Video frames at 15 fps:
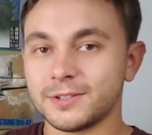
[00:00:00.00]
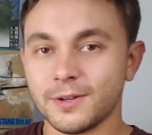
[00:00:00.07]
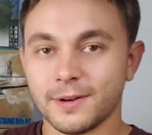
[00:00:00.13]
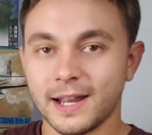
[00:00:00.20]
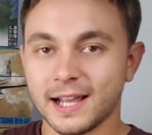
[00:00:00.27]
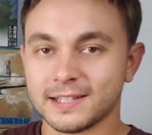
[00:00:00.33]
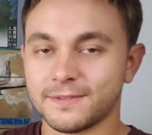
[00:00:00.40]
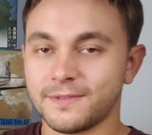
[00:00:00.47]
your
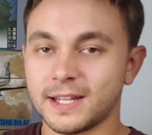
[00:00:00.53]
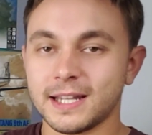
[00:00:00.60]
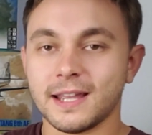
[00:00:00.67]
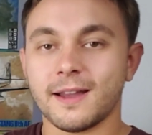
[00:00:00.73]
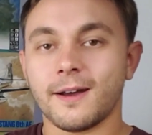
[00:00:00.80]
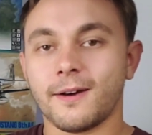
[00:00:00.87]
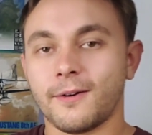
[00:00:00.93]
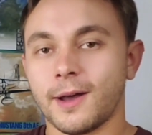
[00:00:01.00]
next
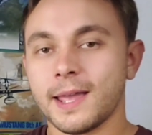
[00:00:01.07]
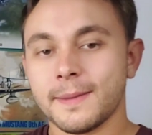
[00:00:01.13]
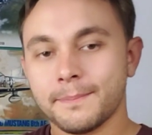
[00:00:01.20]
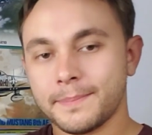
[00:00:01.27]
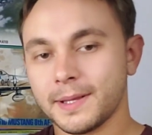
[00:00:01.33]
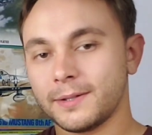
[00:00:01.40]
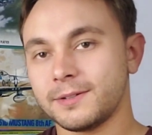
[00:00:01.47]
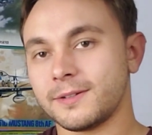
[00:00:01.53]
video.
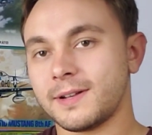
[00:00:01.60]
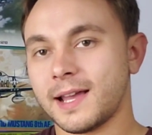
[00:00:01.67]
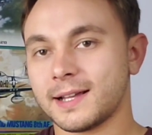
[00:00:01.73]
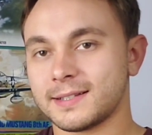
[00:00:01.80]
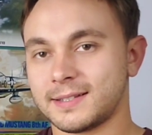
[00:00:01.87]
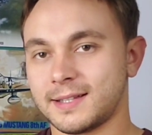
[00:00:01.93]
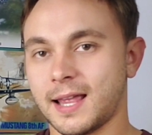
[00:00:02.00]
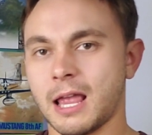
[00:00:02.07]
Build your
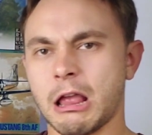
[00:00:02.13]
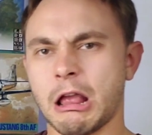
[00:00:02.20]
next...